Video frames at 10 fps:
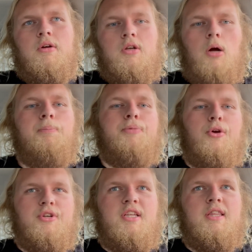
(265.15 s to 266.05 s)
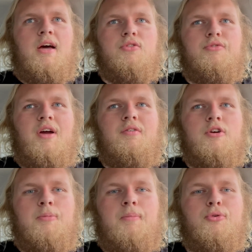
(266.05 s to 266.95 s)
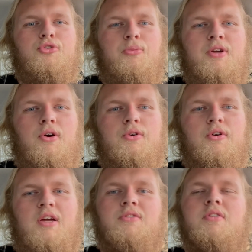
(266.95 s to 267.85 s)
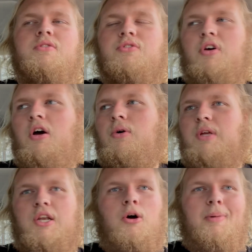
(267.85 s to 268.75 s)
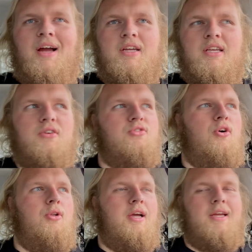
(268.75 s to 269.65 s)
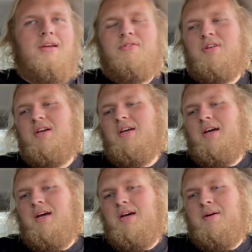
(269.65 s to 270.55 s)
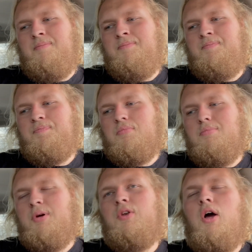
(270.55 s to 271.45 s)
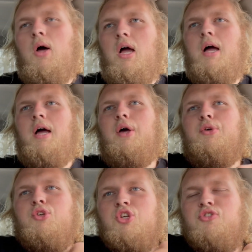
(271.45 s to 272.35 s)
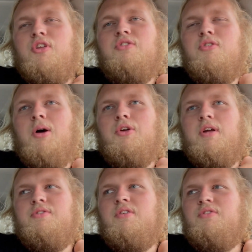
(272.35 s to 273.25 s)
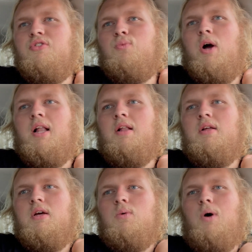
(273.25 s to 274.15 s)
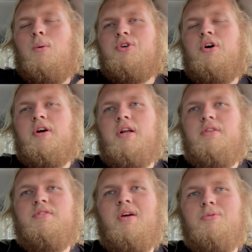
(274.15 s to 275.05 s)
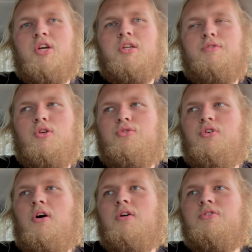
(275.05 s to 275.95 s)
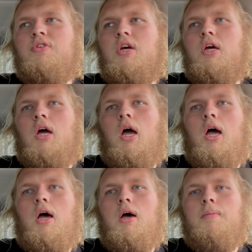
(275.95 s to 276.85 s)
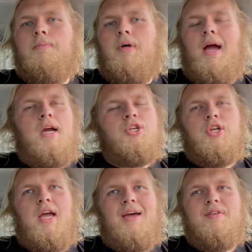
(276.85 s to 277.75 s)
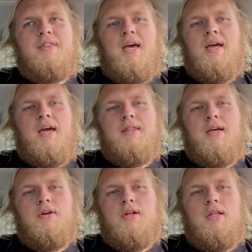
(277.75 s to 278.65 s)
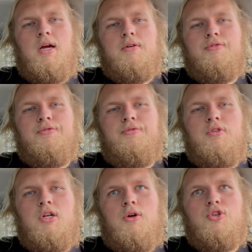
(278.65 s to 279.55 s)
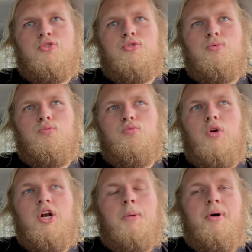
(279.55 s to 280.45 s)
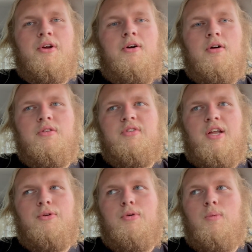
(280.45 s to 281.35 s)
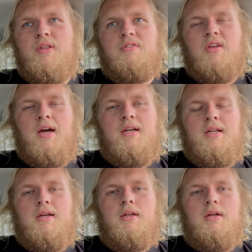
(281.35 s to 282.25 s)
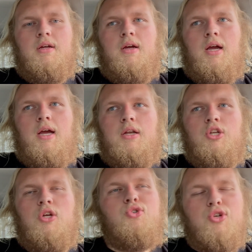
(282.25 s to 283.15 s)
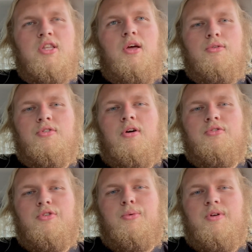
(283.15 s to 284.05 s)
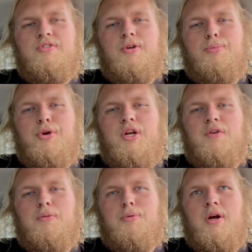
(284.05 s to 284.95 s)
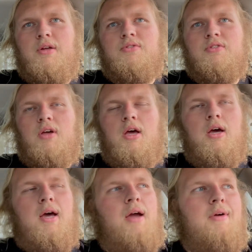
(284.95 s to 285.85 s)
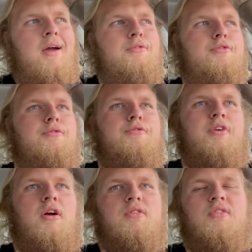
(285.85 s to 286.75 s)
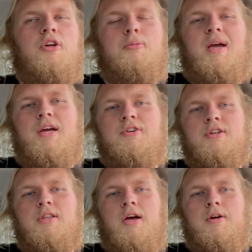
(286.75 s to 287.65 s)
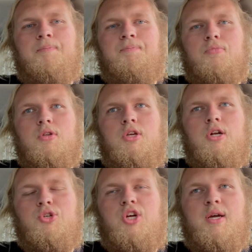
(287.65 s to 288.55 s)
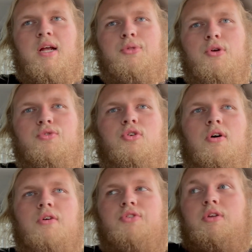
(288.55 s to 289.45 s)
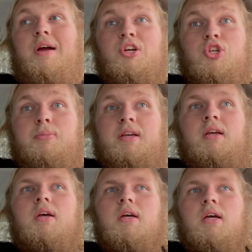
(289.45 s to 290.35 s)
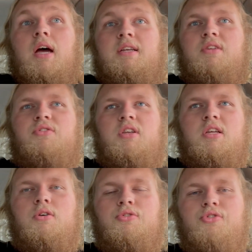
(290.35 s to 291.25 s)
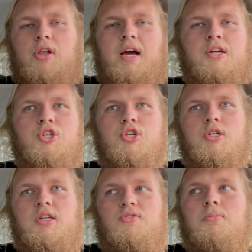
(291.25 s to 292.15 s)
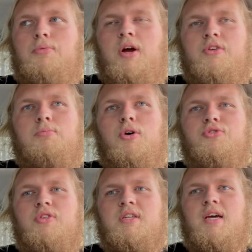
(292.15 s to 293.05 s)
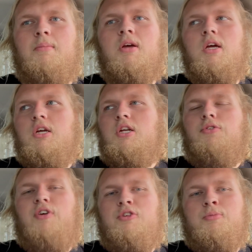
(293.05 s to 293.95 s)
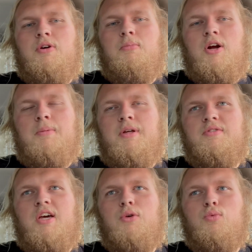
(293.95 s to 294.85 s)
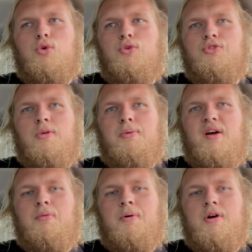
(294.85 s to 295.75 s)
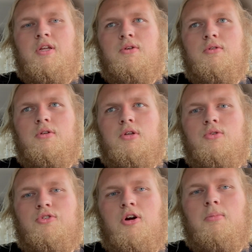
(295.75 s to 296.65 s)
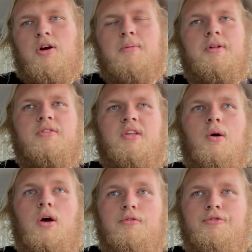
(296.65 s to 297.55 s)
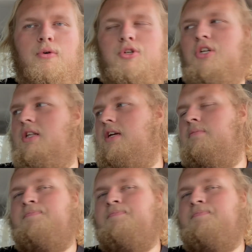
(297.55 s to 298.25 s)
Nope, $13,500. People still be going crazy. So yeah, don't buy a Kia Soul, I guess. But no, just in some other instances, while we're talking on the subject of used cars, I actually haven't had that good of luck, you know, just running up on a car on the side of the road with a sign in it. And usually those cars are the ones that are pretty overpriced. I've very seldom had good luck, you know, checking out those cars and there actually be a decent deal / decent price. Most of the time, you know, Facebook Marketplace kind of rules the private party used car marketplace now, unfortunately.